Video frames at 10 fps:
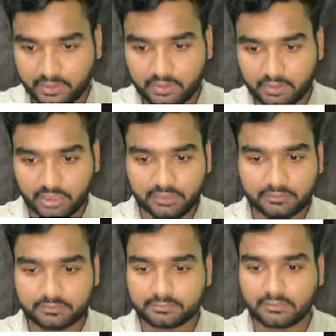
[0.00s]
Okay,
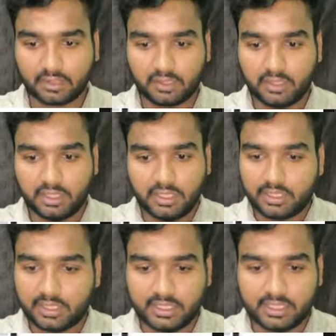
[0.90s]

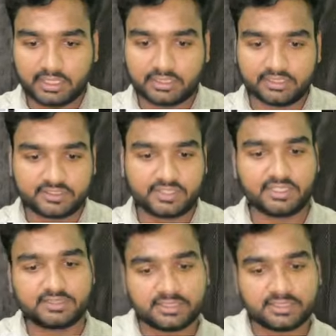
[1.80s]
and this there is